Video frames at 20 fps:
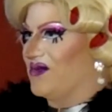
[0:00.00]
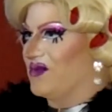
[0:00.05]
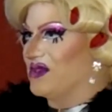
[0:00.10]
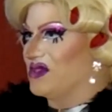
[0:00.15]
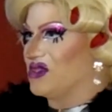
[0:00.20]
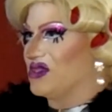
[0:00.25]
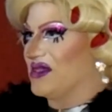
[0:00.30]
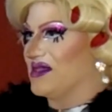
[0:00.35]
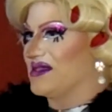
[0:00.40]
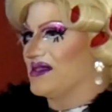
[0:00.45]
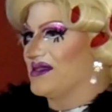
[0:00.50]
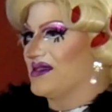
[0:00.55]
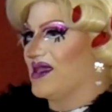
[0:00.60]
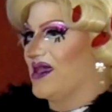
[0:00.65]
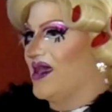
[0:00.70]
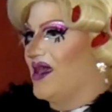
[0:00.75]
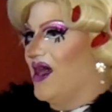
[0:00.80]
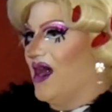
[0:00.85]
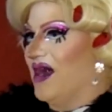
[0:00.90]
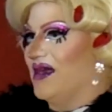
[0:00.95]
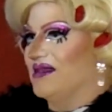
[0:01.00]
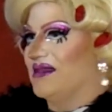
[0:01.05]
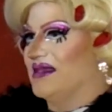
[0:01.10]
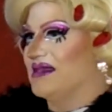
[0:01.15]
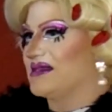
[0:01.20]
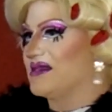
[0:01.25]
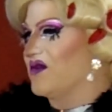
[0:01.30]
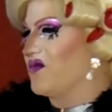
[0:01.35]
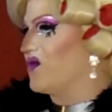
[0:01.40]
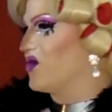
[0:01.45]
It was just a
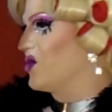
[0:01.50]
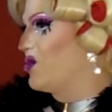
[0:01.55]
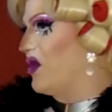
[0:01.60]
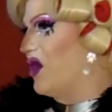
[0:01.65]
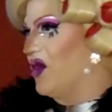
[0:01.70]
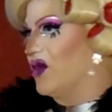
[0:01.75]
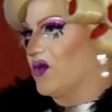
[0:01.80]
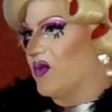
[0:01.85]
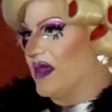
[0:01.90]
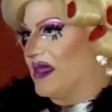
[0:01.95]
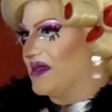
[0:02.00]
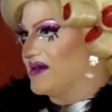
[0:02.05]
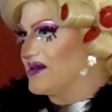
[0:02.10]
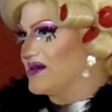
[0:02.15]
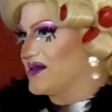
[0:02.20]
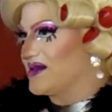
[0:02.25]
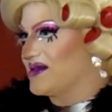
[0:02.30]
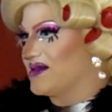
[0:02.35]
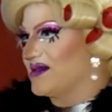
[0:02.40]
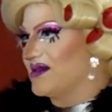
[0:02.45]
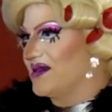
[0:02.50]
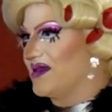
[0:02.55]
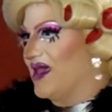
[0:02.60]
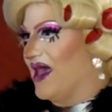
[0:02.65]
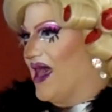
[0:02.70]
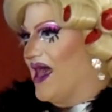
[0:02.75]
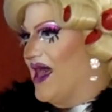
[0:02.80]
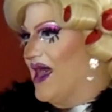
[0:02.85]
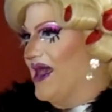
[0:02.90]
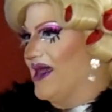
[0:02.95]
list of RuPaul queens
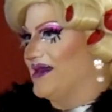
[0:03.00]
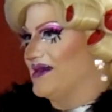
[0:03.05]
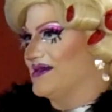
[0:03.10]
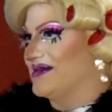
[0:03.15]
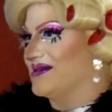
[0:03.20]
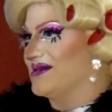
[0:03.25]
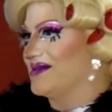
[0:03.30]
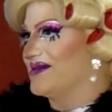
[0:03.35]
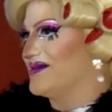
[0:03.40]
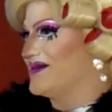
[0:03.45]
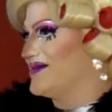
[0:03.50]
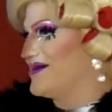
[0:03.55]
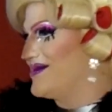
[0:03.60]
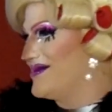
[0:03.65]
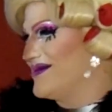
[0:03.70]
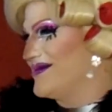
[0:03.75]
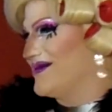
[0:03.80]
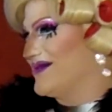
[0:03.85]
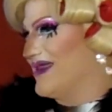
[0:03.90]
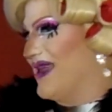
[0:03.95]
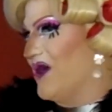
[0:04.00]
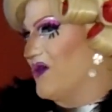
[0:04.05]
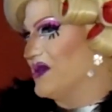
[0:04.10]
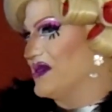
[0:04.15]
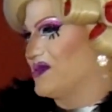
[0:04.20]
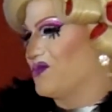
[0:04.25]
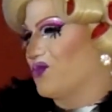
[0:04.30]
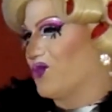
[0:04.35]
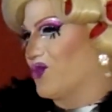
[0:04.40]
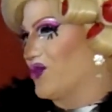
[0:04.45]
and that
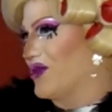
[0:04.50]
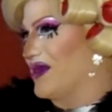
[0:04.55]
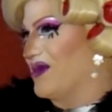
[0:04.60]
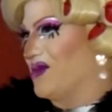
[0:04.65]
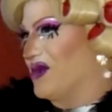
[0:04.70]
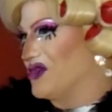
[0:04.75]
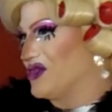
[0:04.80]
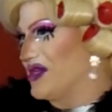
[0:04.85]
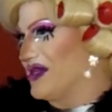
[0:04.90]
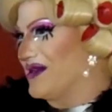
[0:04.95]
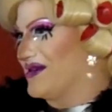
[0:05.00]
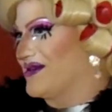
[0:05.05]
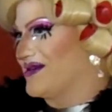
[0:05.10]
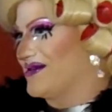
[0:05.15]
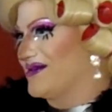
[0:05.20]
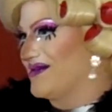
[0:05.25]
was pretty much it.